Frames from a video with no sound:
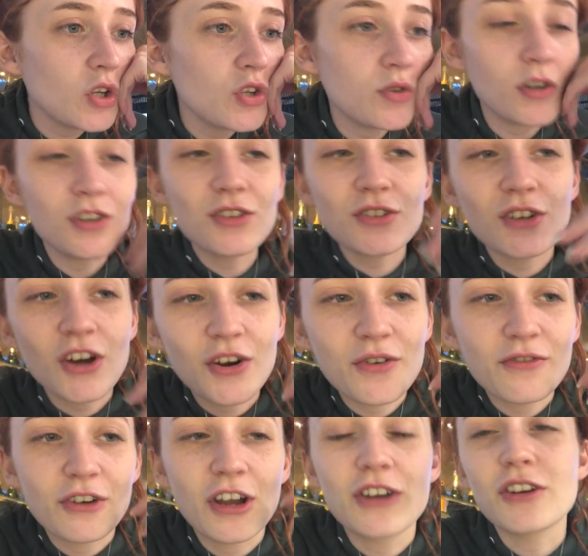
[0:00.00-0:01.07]
So I just got
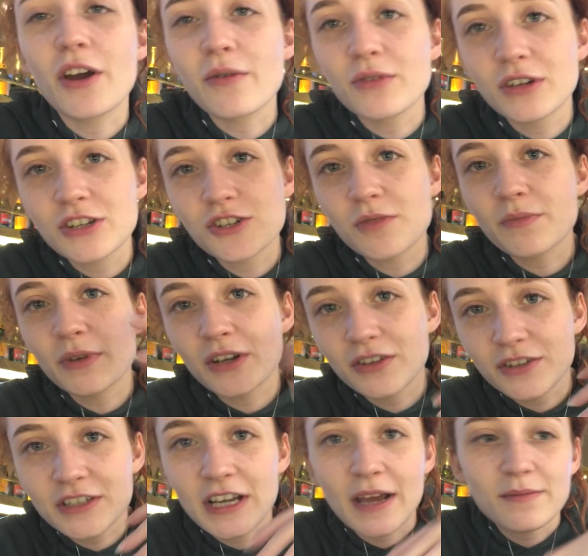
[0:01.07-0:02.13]
over it and now I'm going to jump
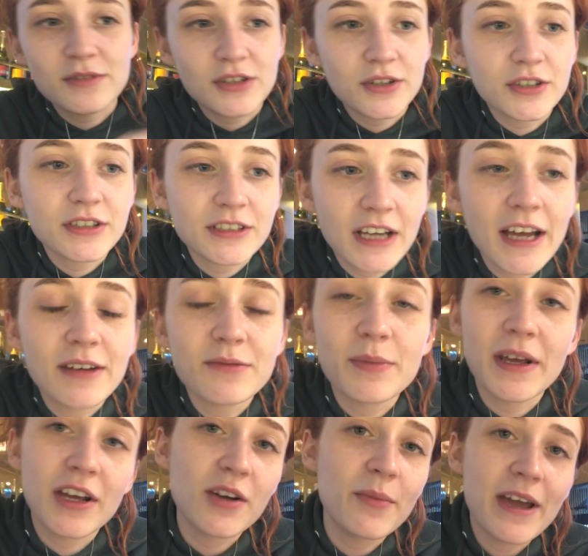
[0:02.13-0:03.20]
another time zone and
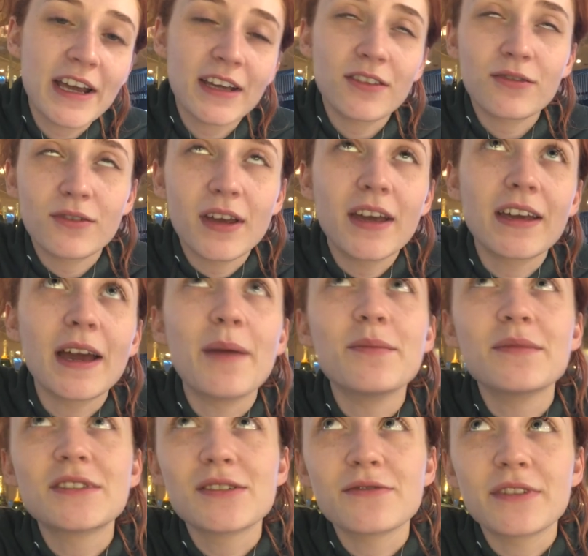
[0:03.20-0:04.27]
being awake at 3 a.m.
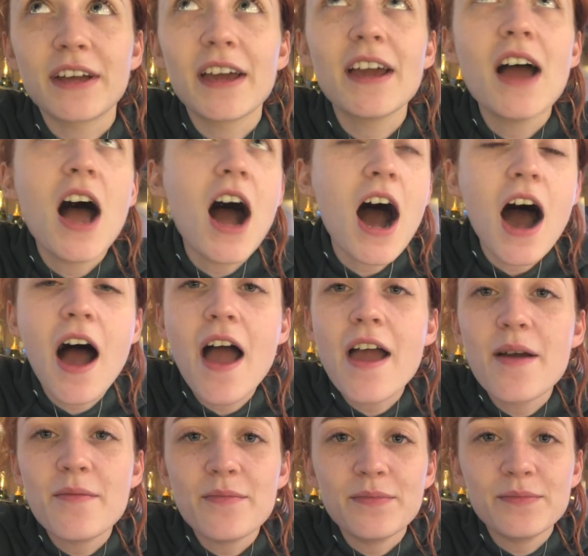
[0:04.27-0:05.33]
to fly. I
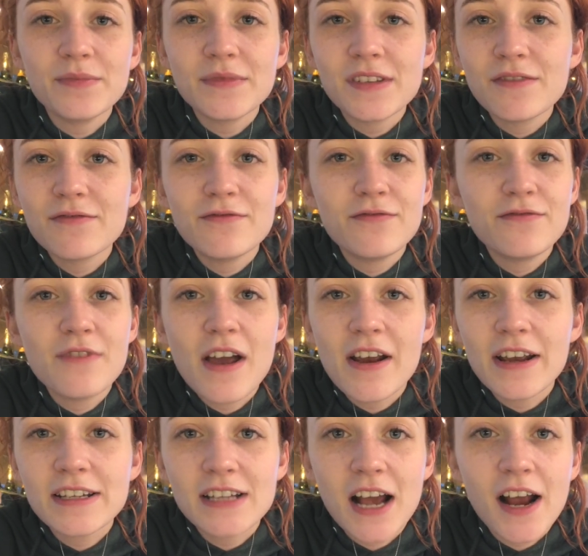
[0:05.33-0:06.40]
am
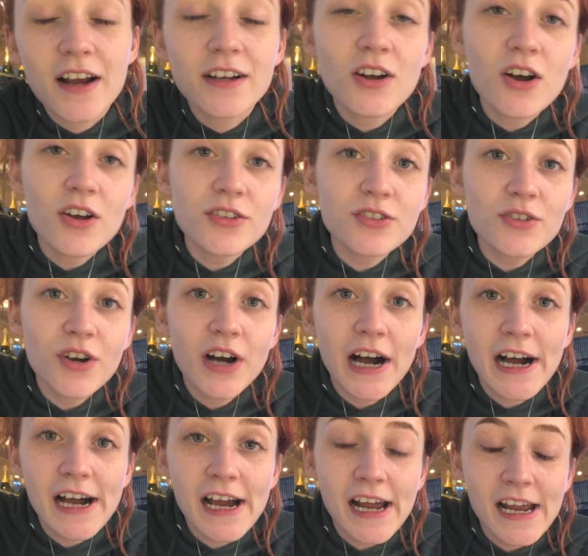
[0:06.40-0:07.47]
very tired. Also,
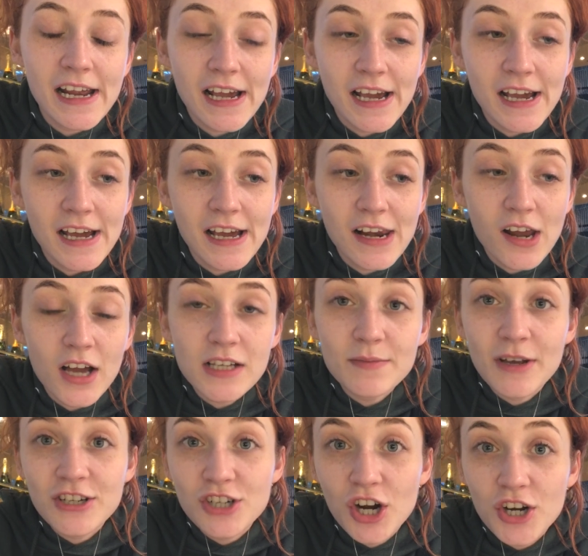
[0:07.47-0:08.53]
I lost
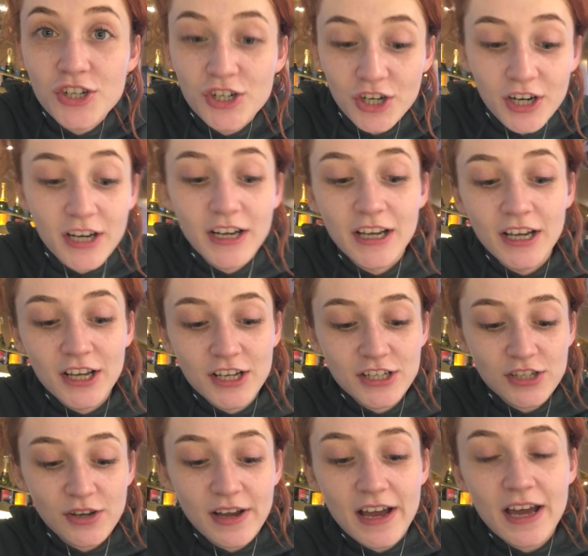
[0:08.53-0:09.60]
my charger,
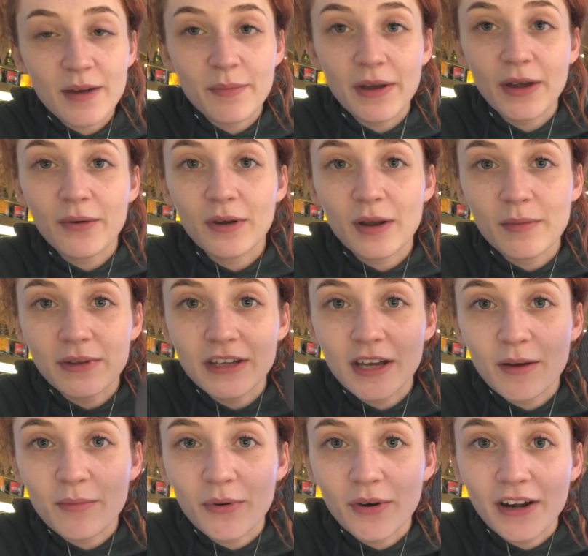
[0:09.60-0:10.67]
so I had to pick one up in the
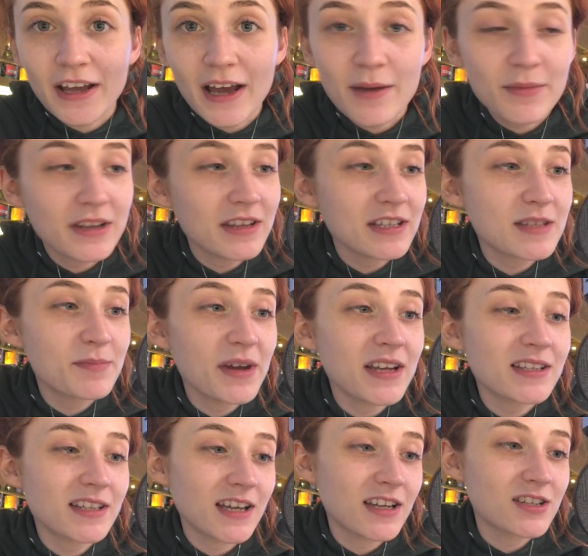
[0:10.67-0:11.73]
airport. I'm in the
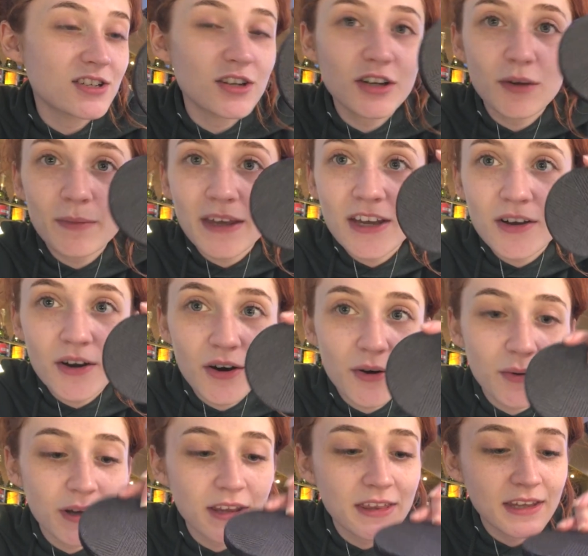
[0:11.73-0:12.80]
space age. Look at me go
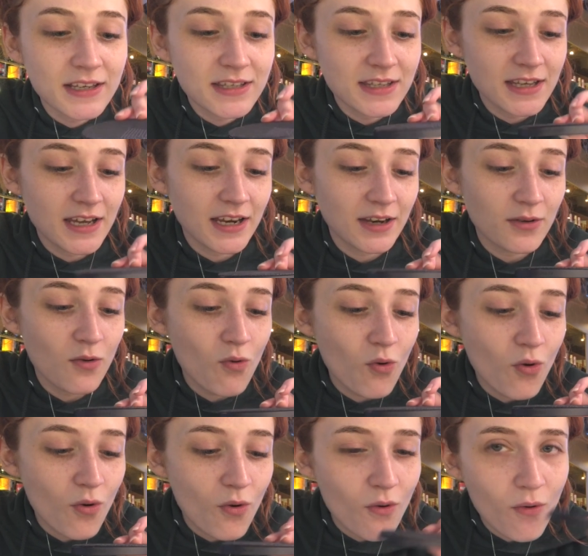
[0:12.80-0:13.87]
with this thing.
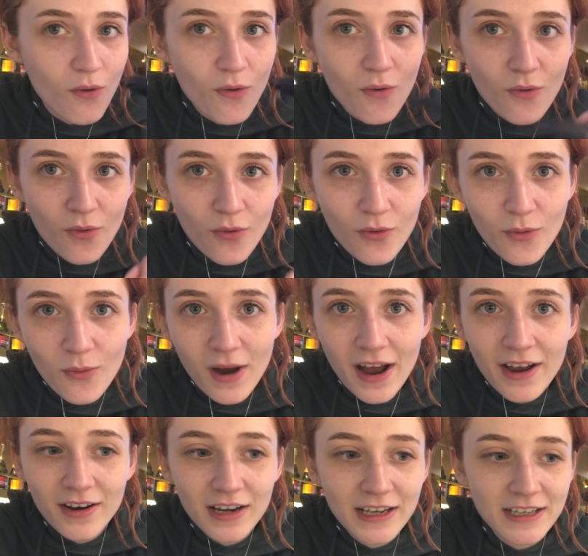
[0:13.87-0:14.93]
Woo!
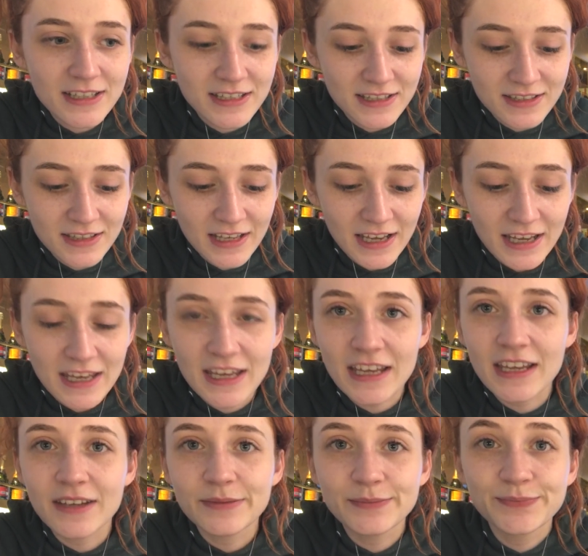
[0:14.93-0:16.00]
Wireless thingy.